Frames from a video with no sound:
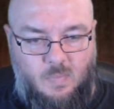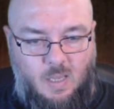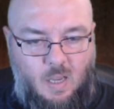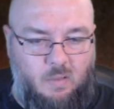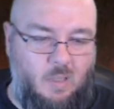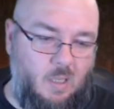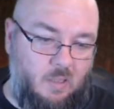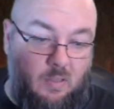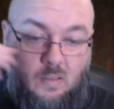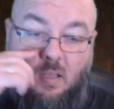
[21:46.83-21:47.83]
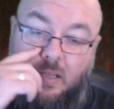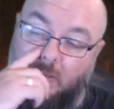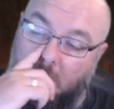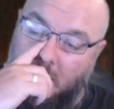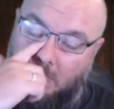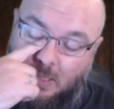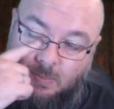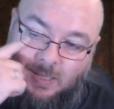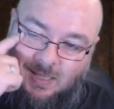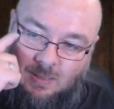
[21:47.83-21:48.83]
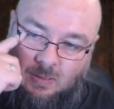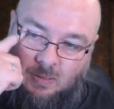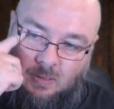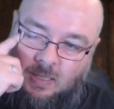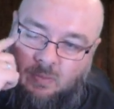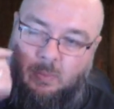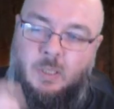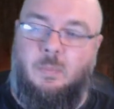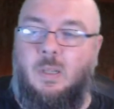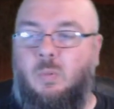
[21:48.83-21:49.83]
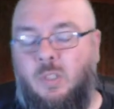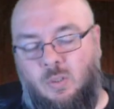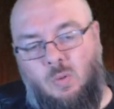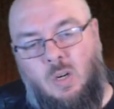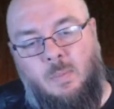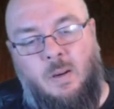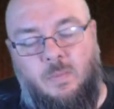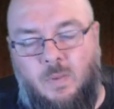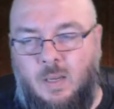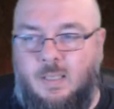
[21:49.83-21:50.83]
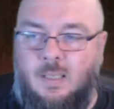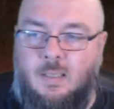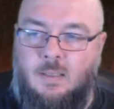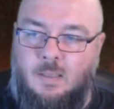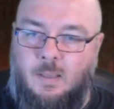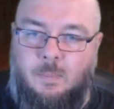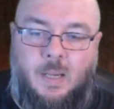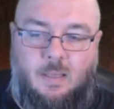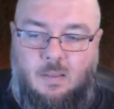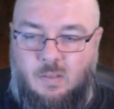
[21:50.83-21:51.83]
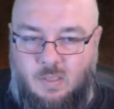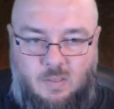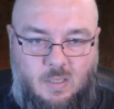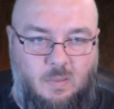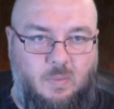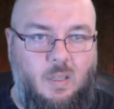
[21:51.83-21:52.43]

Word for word: Oh, Russ, no, you haven't missed much, mate. Haven't missed much. We're just talking about fighting and battles and stuff.